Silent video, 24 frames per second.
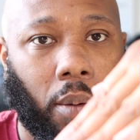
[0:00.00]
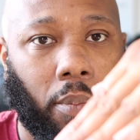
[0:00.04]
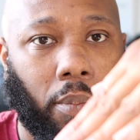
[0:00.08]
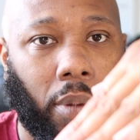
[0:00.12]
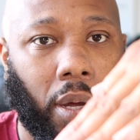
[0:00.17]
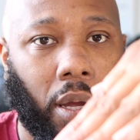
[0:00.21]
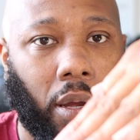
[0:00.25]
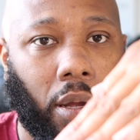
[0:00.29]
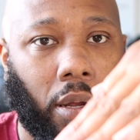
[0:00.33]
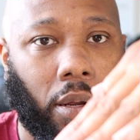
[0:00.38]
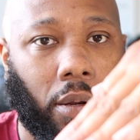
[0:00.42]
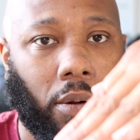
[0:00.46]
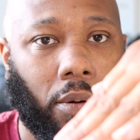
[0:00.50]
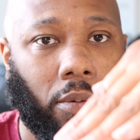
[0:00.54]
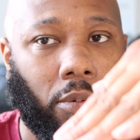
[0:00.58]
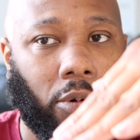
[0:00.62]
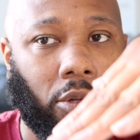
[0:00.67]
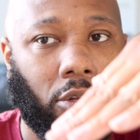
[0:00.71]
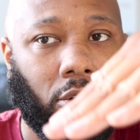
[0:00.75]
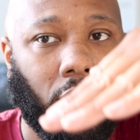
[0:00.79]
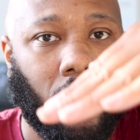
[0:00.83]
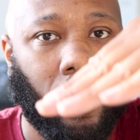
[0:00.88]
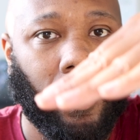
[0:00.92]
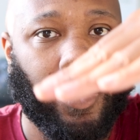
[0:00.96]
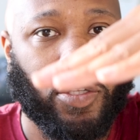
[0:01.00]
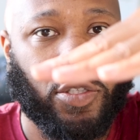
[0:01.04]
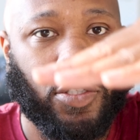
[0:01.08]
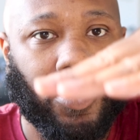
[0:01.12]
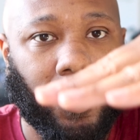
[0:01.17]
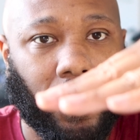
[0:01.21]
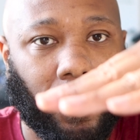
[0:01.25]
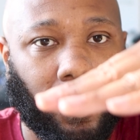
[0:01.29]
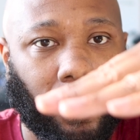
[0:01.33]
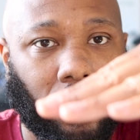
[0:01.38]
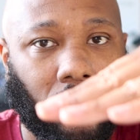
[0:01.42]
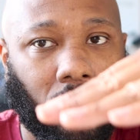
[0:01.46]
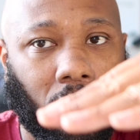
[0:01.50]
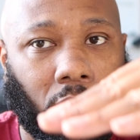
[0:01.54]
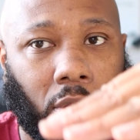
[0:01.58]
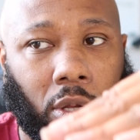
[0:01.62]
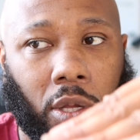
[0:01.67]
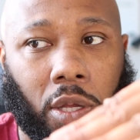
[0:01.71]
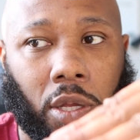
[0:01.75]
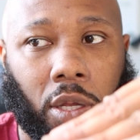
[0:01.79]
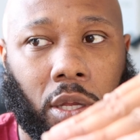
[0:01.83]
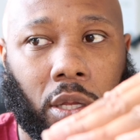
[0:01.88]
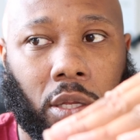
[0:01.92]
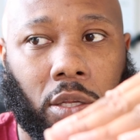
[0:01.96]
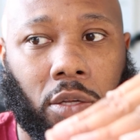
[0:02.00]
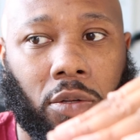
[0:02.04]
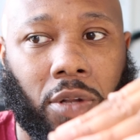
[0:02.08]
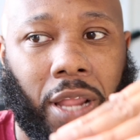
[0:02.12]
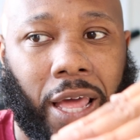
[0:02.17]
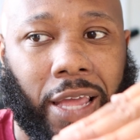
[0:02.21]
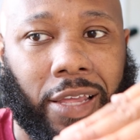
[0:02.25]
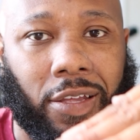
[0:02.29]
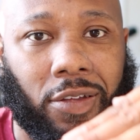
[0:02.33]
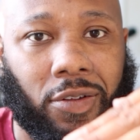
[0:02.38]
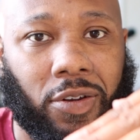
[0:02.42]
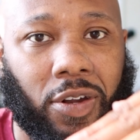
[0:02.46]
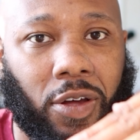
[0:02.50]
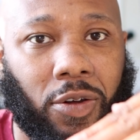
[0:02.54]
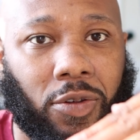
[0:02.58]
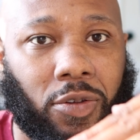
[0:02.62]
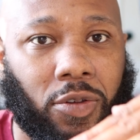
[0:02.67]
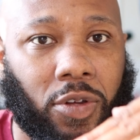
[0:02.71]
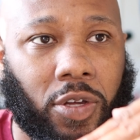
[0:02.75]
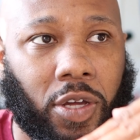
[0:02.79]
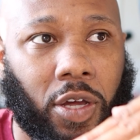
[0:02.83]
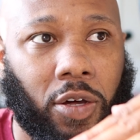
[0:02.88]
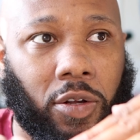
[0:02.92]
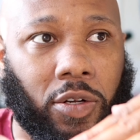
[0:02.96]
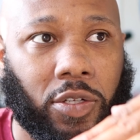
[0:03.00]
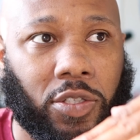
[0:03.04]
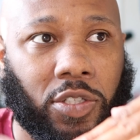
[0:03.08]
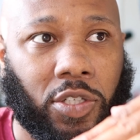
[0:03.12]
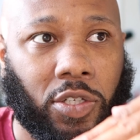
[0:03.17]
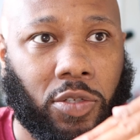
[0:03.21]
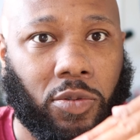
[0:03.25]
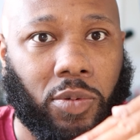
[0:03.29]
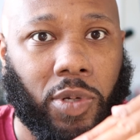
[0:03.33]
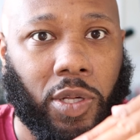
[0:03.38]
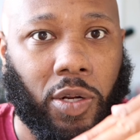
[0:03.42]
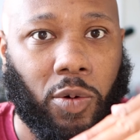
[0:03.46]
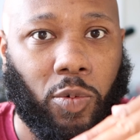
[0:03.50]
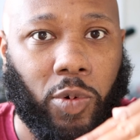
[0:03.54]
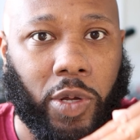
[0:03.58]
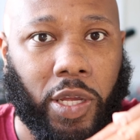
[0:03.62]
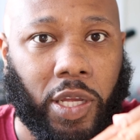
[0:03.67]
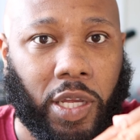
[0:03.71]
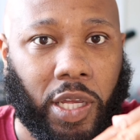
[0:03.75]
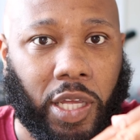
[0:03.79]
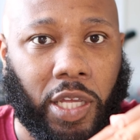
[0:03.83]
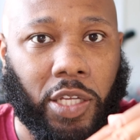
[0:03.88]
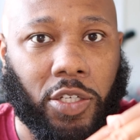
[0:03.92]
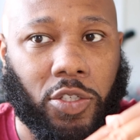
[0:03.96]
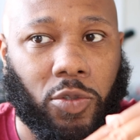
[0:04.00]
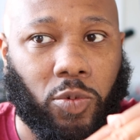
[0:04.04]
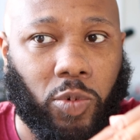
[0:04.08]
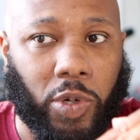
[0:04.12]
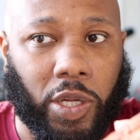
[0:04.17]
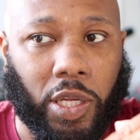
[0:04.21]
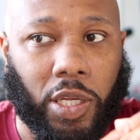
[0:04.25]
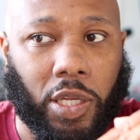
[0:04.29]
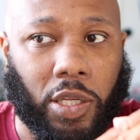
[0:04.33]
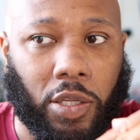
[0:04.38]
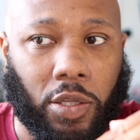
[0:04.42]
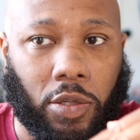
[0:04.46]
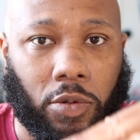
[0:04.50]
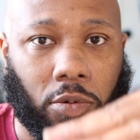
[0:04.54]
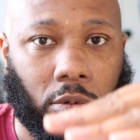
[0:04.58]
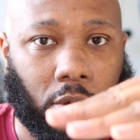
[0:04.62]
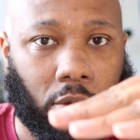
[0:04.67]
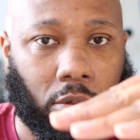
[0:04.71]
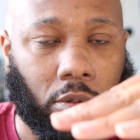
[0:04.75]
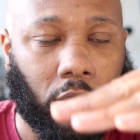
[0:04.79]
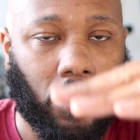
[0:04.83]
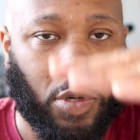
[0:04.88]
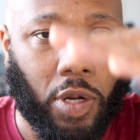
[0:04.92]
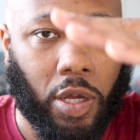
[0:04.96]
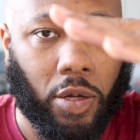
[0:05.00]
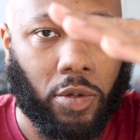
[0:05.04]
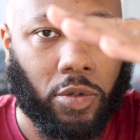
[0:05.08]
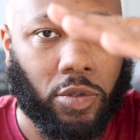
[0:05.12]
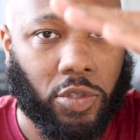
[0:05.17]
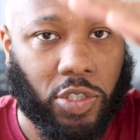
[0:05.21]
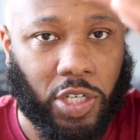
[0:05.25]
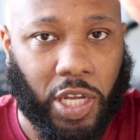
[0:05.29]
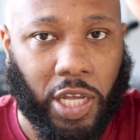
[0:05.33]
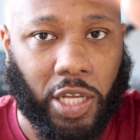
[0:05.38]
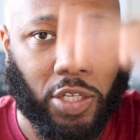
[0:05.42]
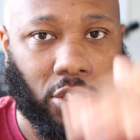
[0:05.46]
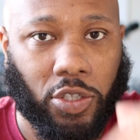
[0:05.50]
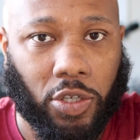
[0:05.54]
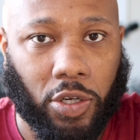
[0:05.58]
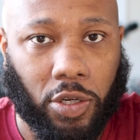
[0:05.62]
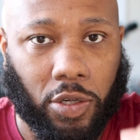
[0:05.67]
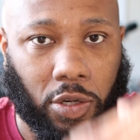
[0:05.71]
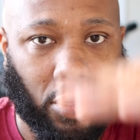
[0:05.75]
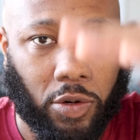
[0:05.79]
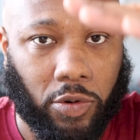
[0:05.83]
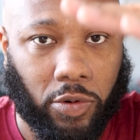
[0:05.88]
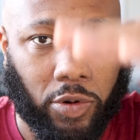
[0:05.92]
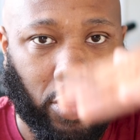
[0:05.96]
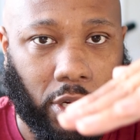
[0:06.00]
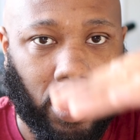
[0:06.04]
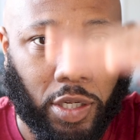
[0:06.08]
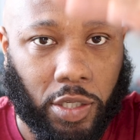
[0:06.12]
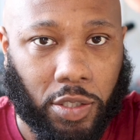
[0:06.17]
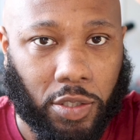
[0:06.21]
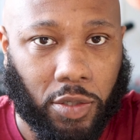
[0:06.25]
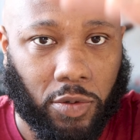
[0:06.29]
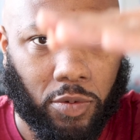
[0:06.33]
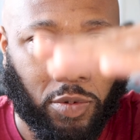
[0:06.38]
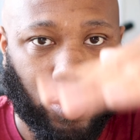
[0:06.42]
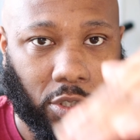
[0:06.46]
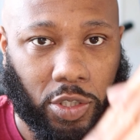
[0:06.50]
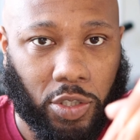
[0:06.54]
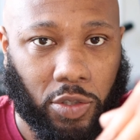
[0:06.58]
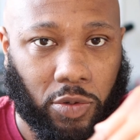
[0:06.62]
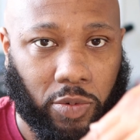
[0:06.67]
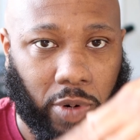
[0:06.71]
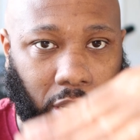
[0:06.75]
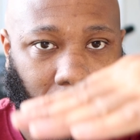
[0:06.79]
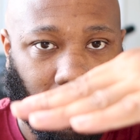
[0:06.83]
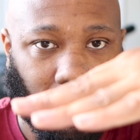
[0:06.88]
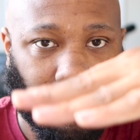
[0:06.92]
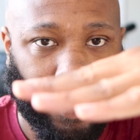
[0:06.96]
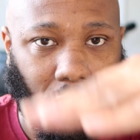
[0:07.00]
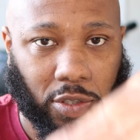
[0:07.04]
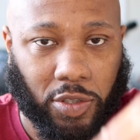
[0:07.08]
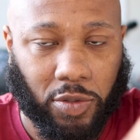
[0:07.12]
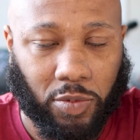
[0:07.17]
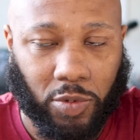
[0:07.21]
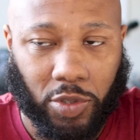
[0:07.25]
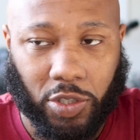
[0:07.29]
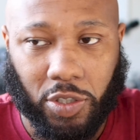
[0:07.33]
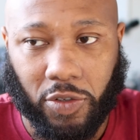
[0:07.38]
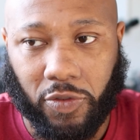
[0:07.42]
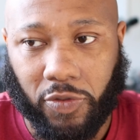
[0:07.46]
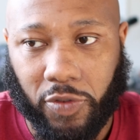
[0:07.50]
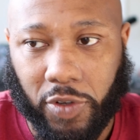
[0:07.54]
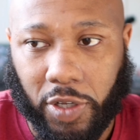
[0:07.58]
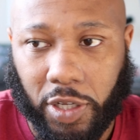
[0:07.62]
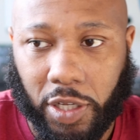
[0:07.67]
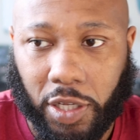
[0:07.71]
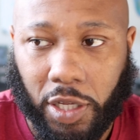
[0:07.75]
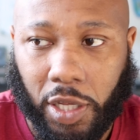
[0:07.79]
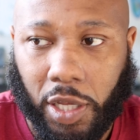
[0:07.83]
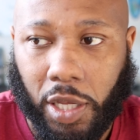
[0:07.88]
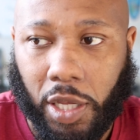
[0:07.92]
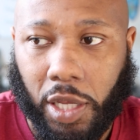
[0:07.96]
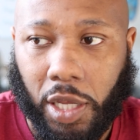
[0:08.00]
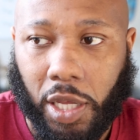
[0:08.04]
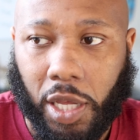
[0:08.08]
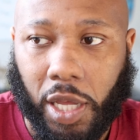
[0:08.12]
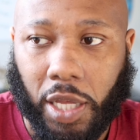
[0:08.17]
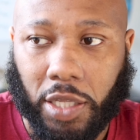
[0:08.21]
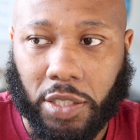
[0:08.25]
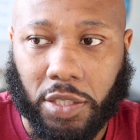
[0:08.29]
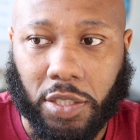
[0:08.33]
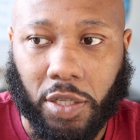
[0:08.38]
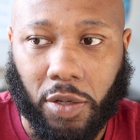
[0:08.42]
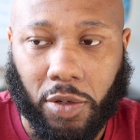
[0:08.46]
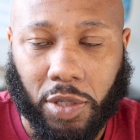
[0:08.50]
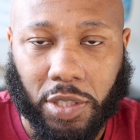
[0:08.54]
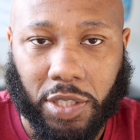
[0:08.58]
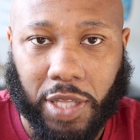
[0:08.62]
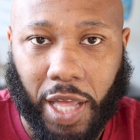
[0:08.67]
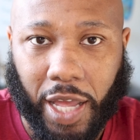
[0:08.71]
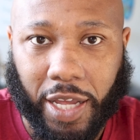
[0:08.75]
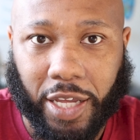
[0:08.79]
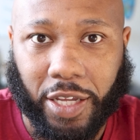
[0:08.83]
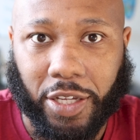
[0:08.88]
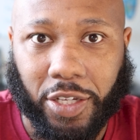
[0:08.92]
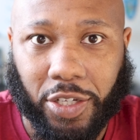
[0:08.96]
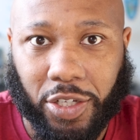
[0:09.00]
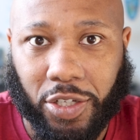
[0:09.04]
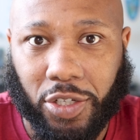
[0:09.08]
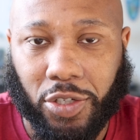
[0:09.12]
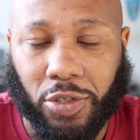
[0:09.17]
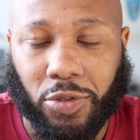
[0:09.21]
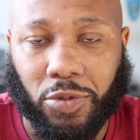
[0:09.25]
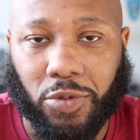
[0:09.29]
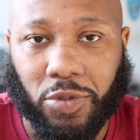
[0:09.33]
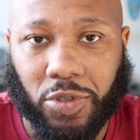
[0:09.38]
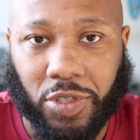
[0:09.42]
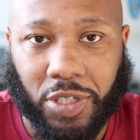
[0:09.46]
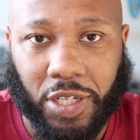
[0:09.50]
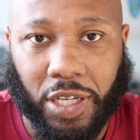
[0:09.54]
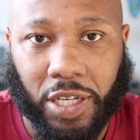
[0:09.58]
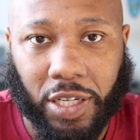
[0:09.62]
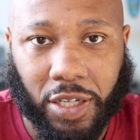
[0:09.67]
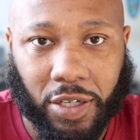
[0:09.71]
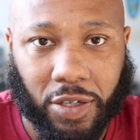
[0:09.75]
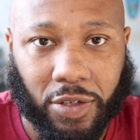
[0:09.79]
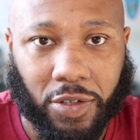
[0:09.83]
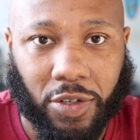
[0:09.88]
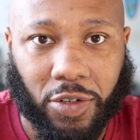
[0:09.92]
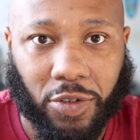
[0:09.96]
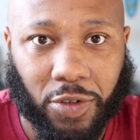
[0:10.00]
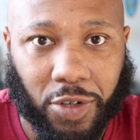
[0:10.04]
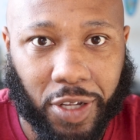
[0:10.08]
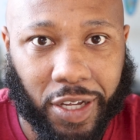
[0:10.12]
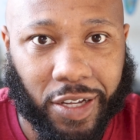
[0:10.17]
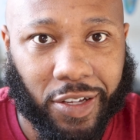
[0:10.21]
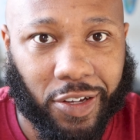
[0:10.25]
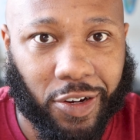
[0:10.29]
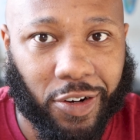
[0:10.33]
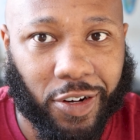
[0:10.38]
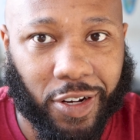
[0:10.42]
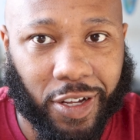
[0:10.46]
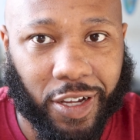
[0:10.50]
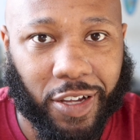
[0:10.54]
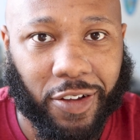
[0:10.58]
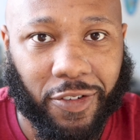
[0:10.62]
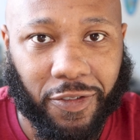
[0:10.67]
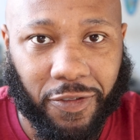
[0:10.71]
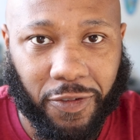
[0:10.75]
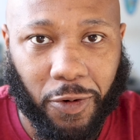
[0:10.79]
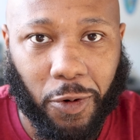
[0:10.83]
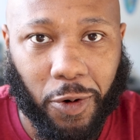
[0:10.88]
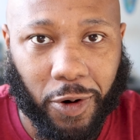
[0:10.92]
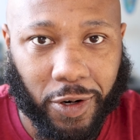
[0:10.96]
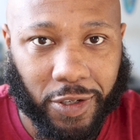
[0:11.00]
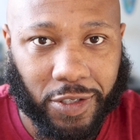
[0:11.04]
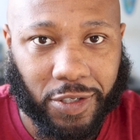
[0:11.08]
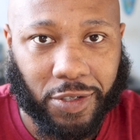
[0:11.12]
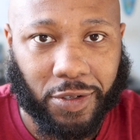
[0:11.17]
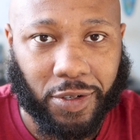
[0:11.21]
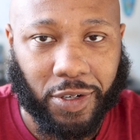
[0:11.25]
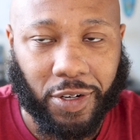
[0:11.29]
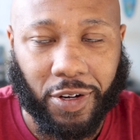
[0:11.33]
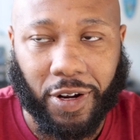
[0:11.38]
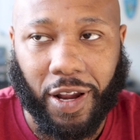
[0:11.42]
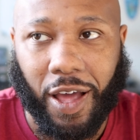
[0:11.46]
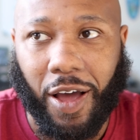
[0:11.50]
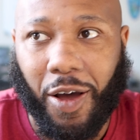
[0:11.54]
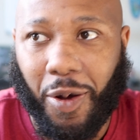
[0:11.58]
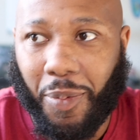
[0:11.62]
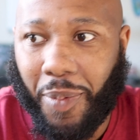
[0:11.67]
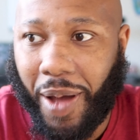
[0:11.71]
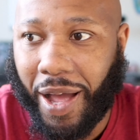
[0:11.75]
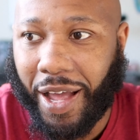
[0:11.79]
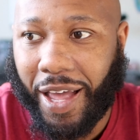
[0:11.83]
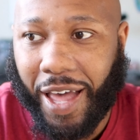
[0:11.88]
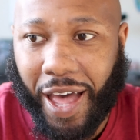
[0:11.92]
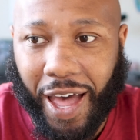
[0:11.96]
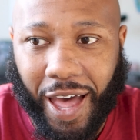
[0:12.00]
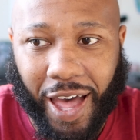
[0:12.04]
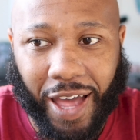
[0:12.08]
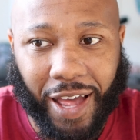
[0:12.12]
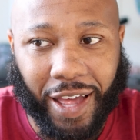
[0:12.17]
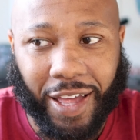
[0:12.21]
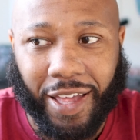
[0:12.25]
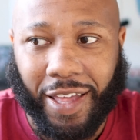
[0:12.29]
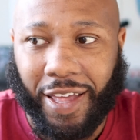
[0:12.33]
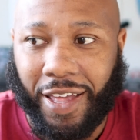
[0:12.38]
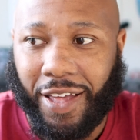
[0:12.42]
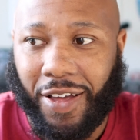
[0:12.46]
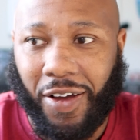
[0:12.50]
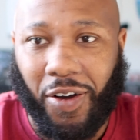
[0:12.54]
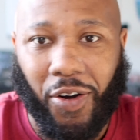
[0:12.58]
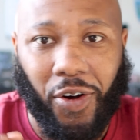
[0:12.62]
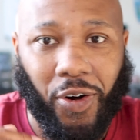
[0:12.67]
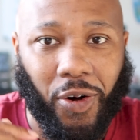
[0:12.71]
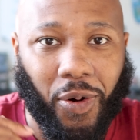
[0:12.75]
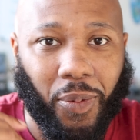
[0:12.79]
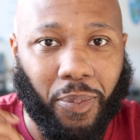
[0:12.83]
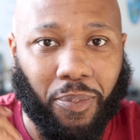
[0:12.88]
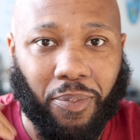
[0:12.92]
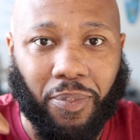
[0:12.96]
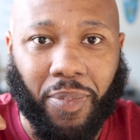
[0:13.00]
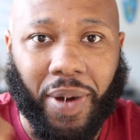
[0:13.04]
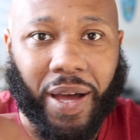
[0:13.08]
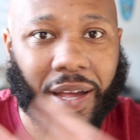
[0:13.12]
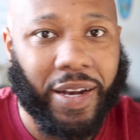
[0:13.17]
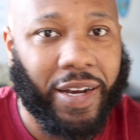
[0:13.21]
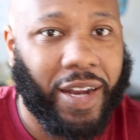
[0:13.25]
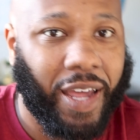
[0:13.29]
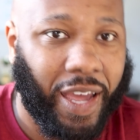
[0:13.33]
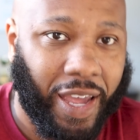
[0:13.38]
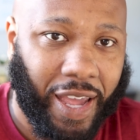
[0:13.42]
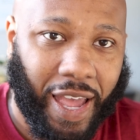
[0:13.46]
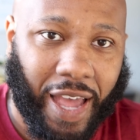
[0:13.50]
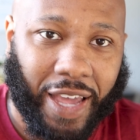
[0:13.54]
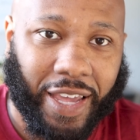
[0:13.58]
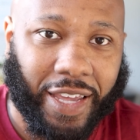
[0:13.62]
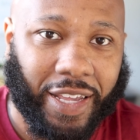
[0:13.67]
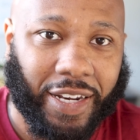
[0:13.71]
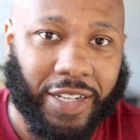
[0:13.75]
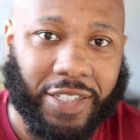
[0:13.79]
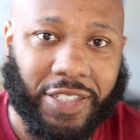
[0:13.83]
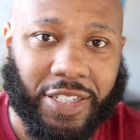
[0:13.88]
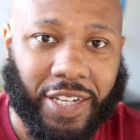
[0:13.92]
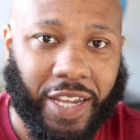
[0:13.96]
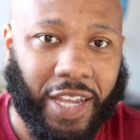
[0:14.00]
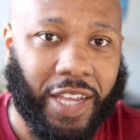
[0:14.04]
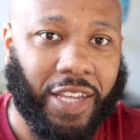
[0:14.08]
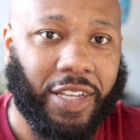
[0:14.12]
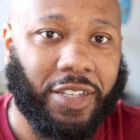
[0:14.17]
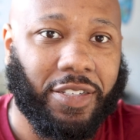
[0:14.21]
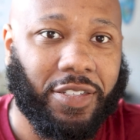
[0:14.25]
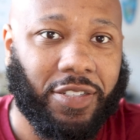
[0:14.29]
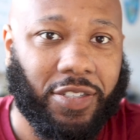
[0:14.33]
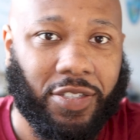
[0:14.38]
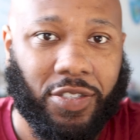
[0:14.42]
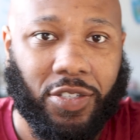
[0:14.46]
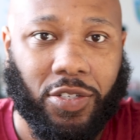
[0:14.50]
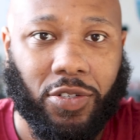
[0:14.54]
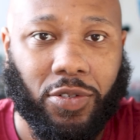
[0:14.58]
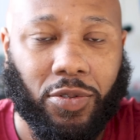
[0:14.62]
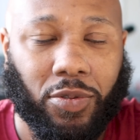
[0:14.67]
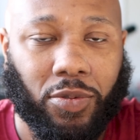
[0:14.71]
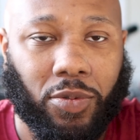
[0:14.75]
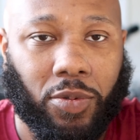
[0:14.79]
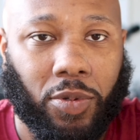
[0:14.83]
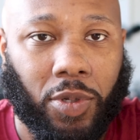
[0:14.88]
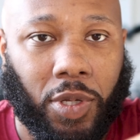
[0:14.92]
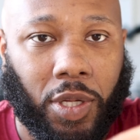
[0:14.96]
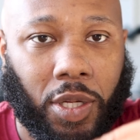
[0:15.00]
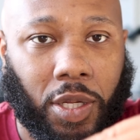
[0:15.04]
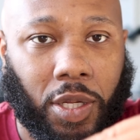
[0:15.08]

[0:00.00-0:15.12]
But when you go to 2, you're like, you know, you can go to 2 in a week. Each week, you change your degrees with your range of motion with your foot. And so it's like a huge deal. You're looking forward to it. You're like, oh my God, on Monday, I get to change to